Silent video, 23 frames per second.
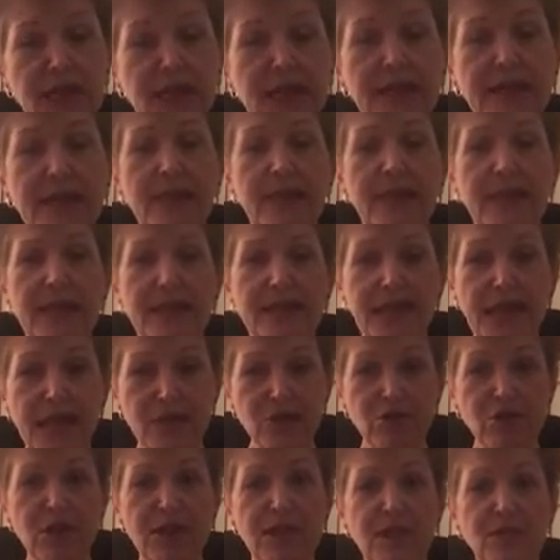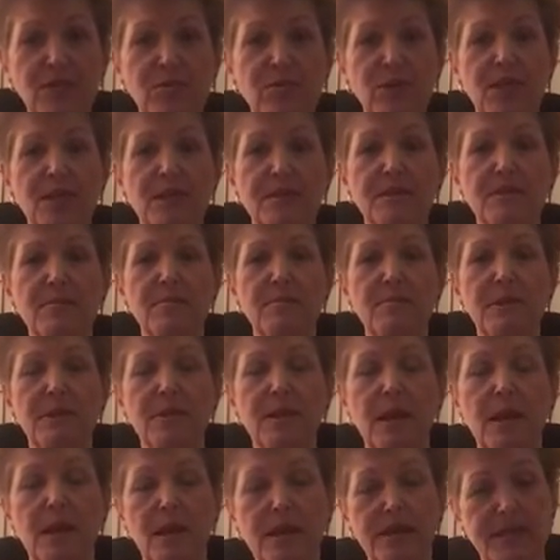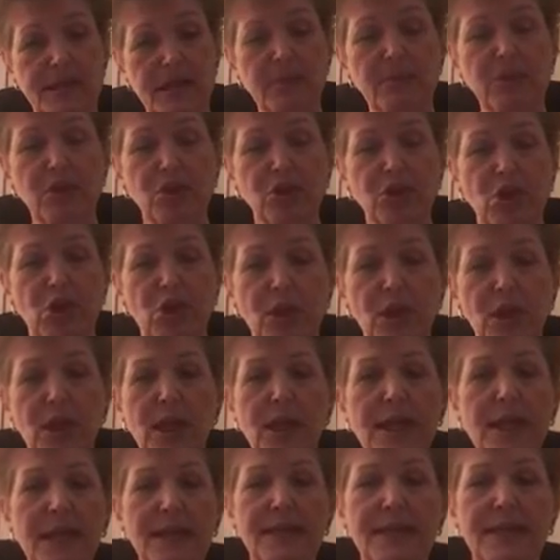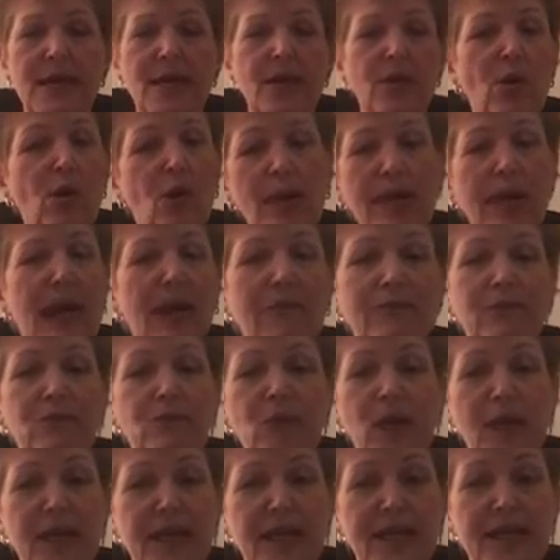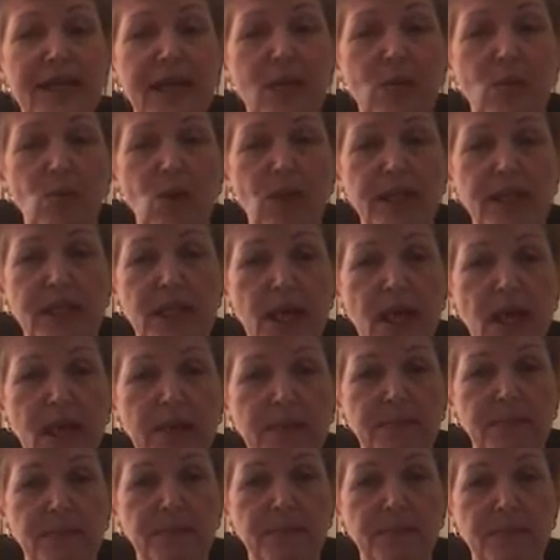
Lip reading: that. Now the intention is with a symbol journal is that you only have to write it down one time.